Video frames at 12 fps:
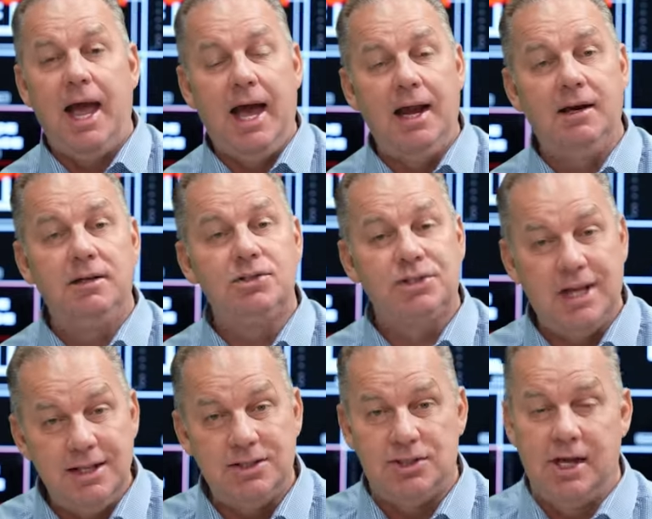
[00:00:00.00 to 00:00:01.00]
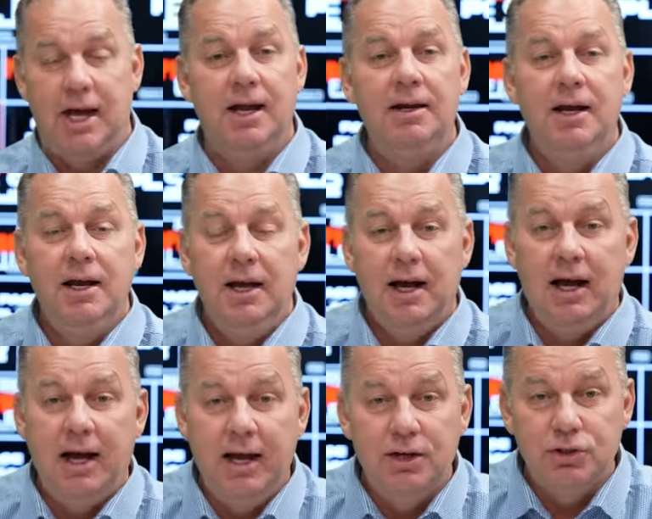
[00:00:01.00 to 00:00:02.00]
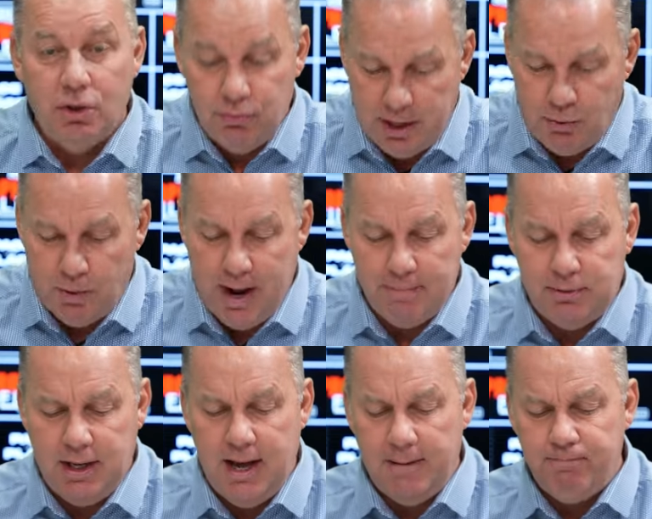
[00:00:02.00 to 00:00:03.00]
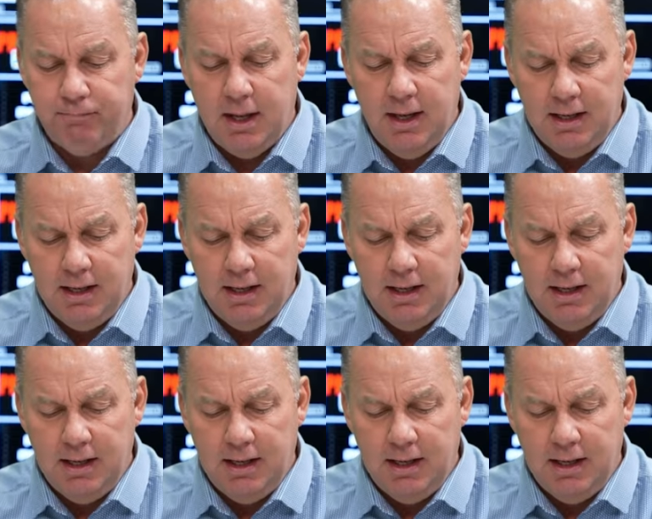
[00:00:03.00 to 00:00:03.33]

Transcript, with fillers: and since then, uh, it has only ramped up.